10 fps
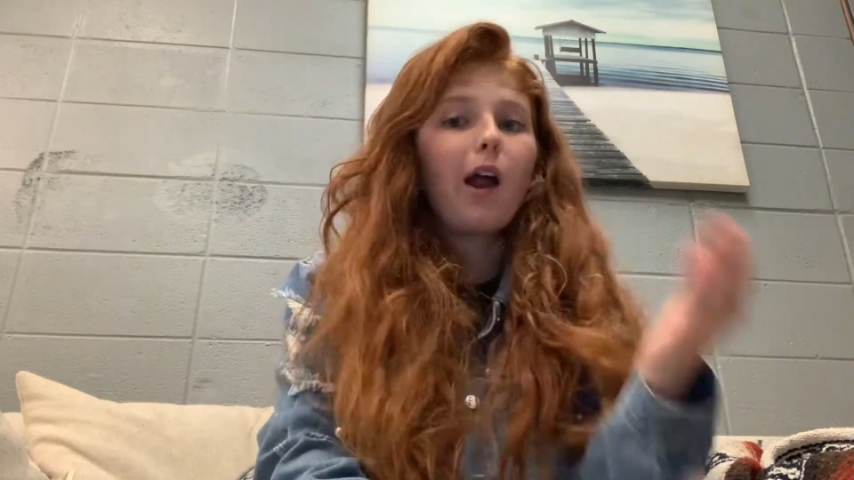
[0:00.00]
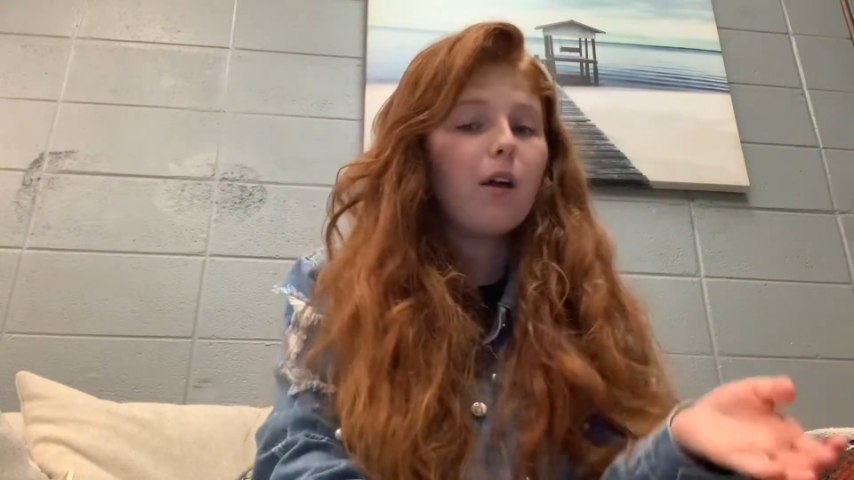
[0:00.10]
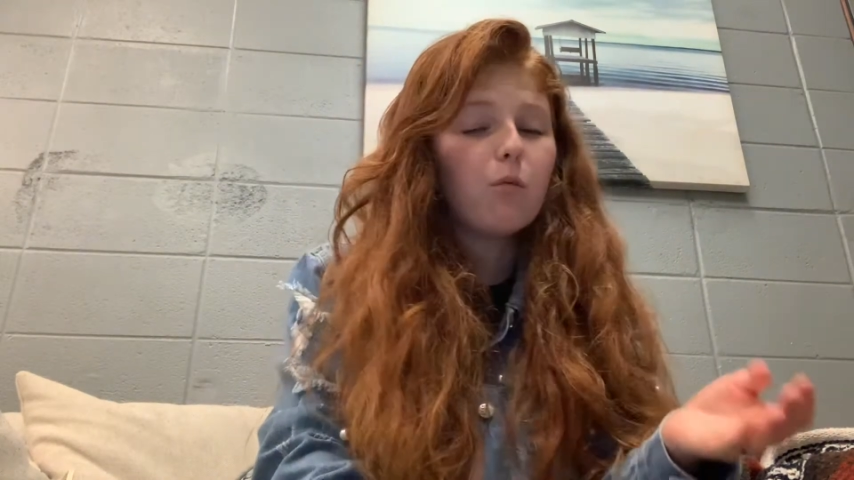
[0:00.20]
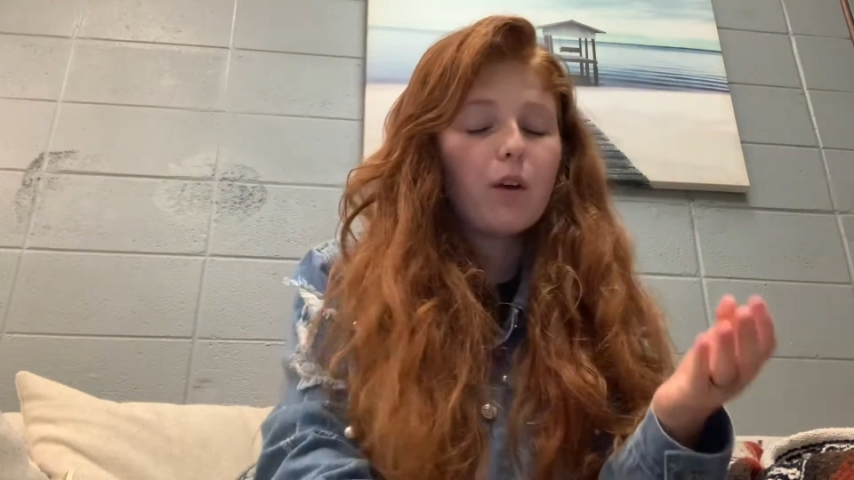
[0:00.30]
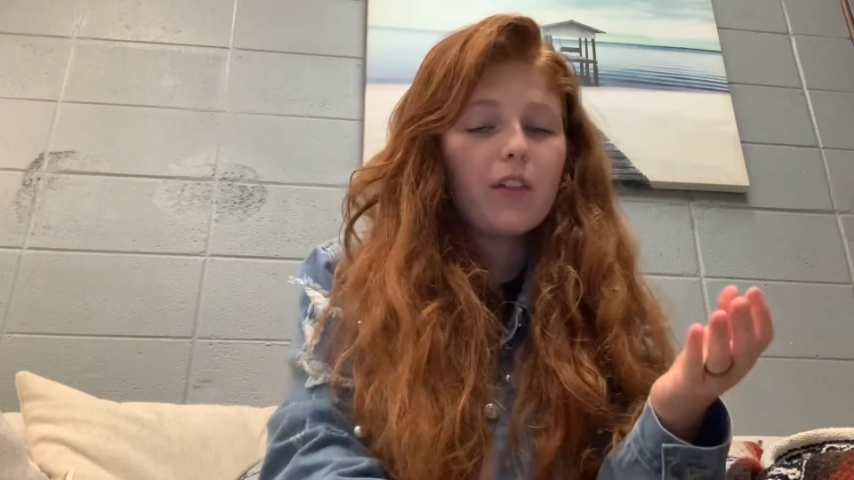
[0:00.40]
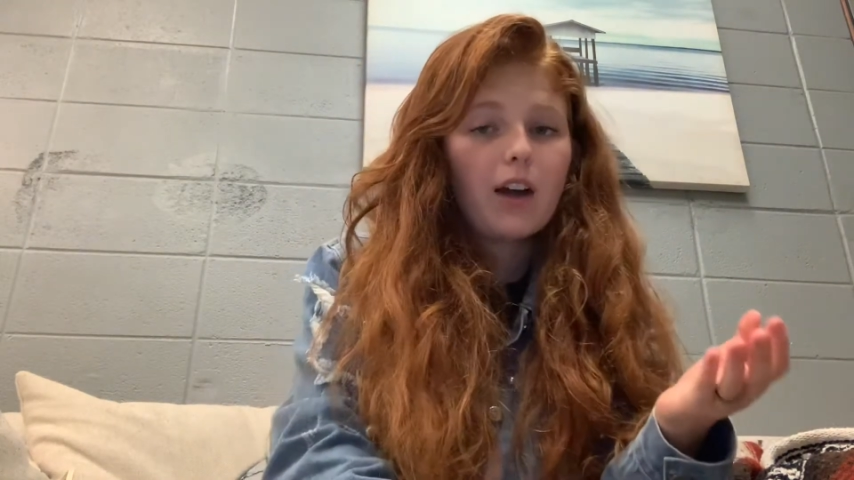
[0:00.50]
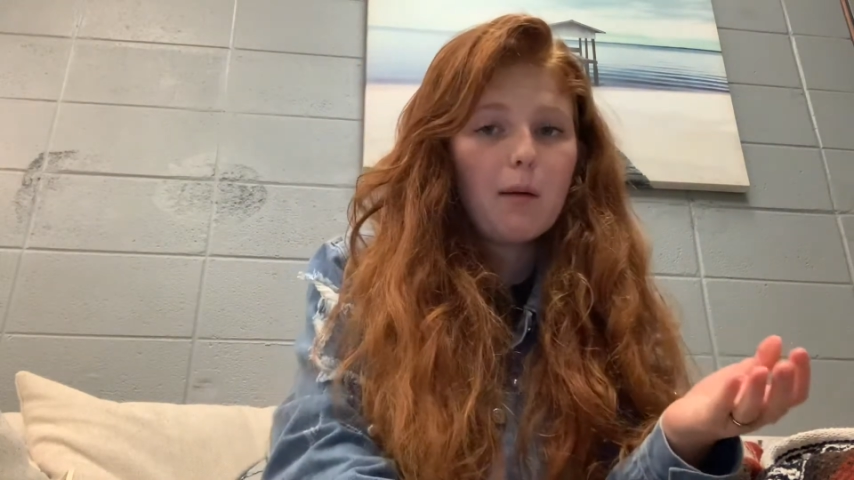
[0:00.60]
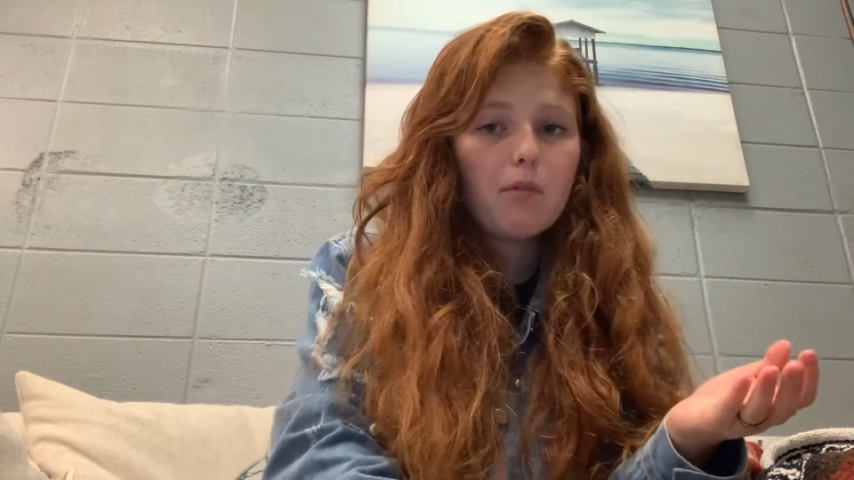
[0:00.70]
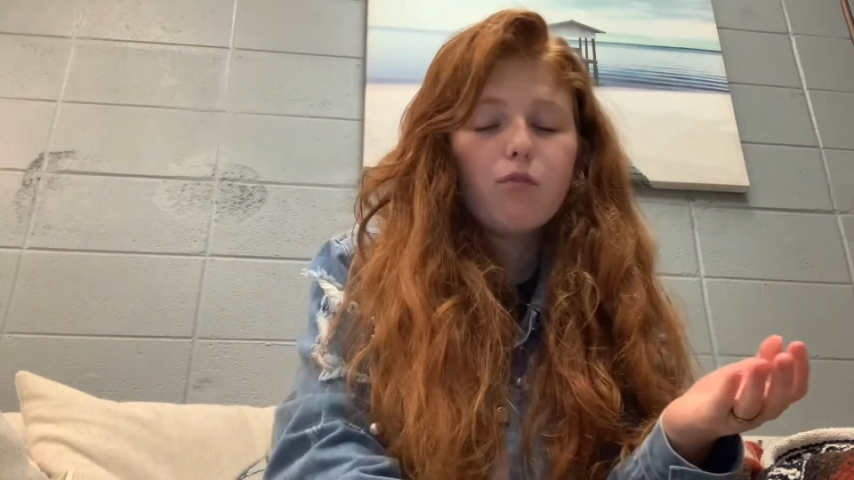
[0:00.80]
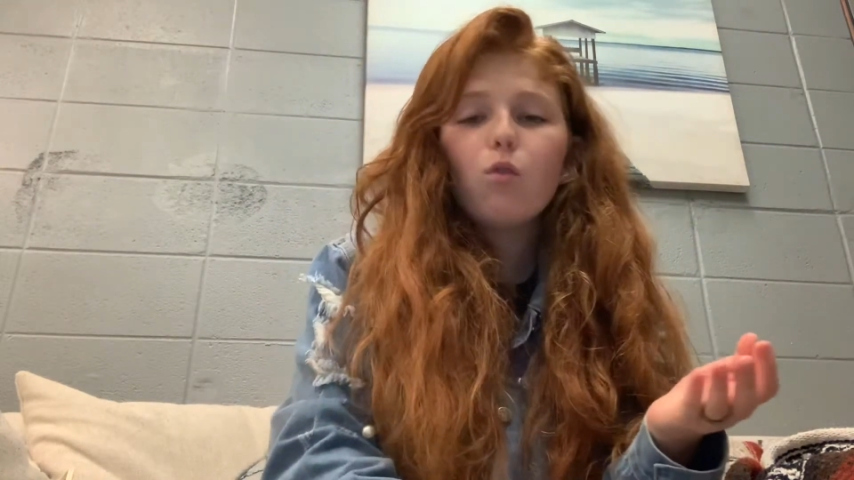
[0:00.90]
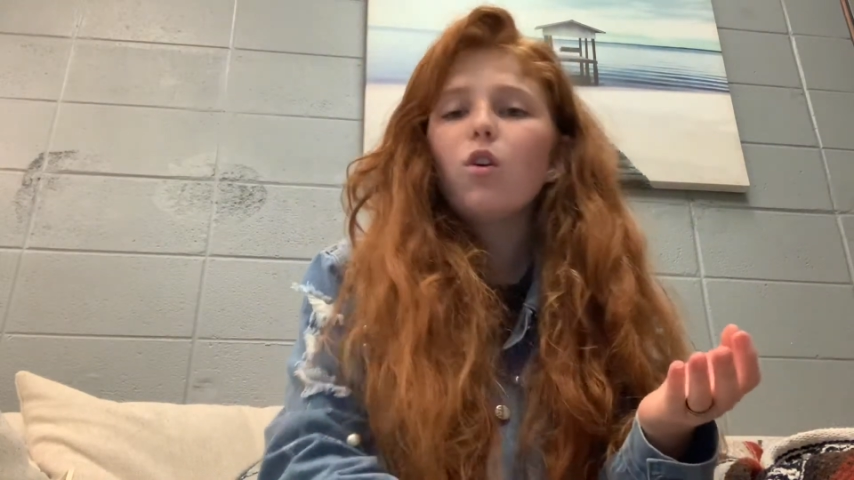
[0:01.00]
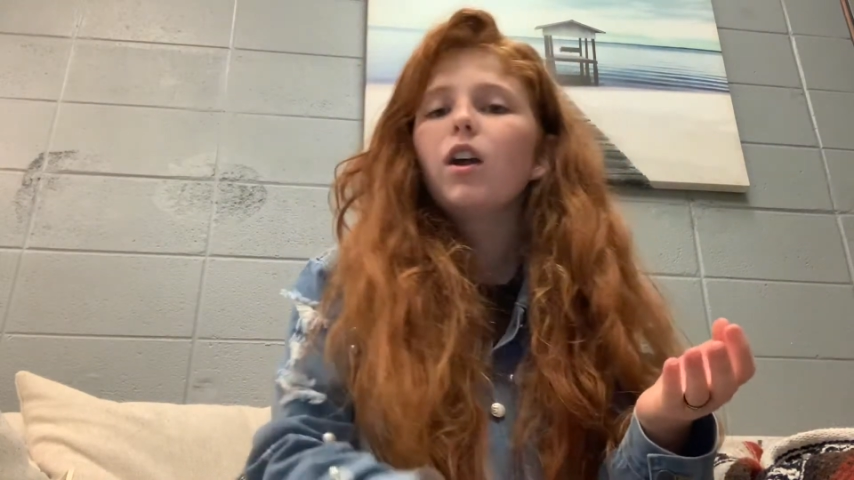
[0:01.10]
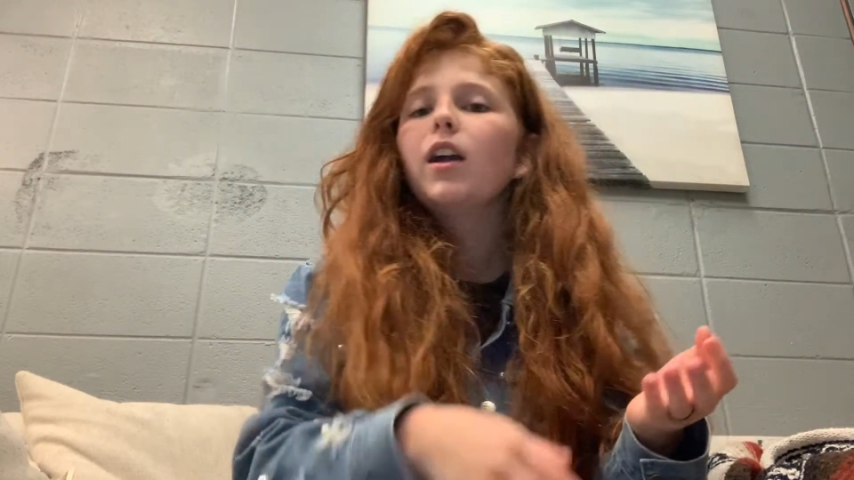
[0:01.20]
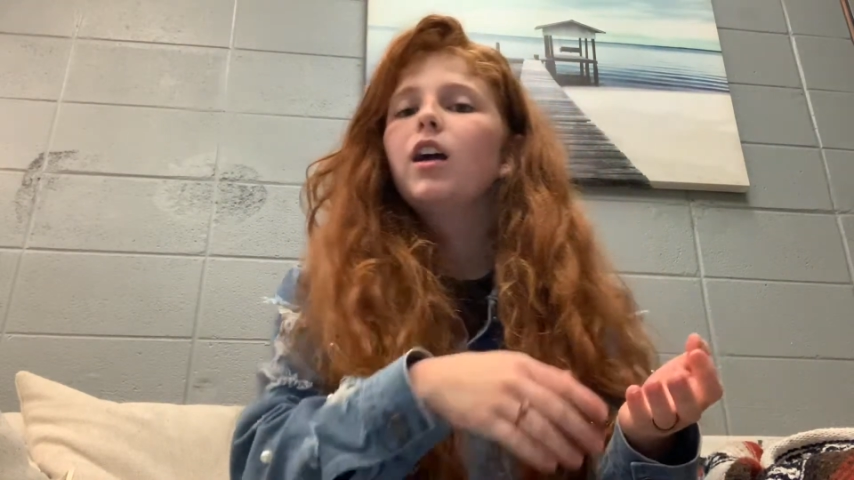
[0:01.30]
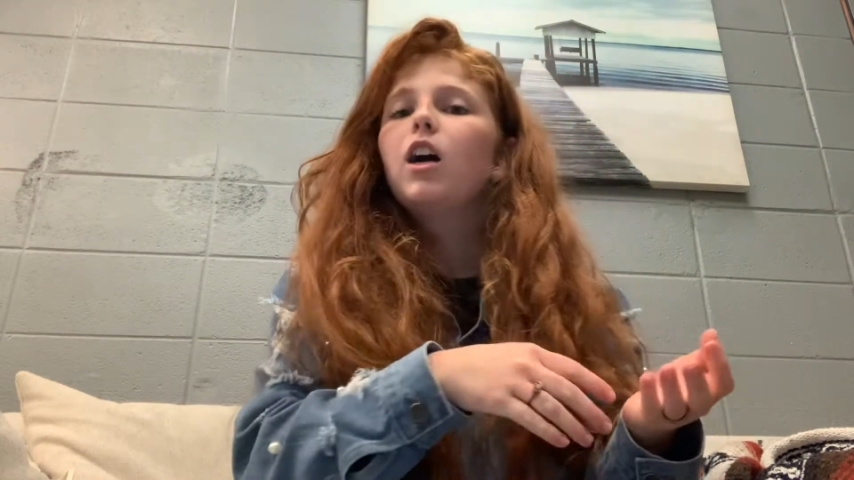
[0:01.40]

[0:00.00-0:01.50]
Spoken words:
where they're at before